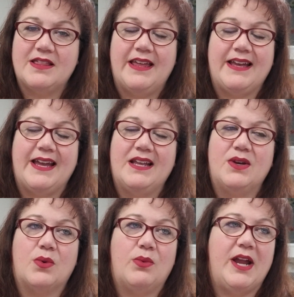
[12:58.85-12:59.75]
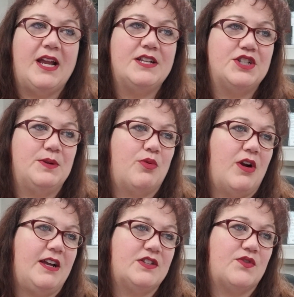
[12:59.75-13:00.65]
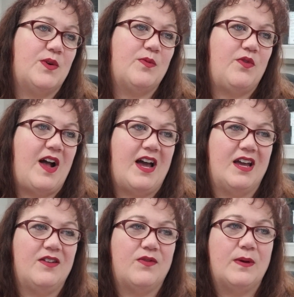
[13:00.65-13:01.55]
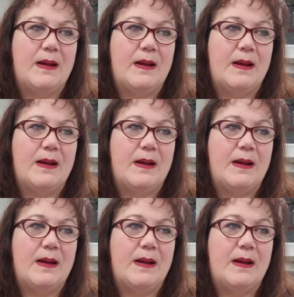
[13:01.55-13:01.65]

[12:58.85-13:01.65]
They can range in price from five,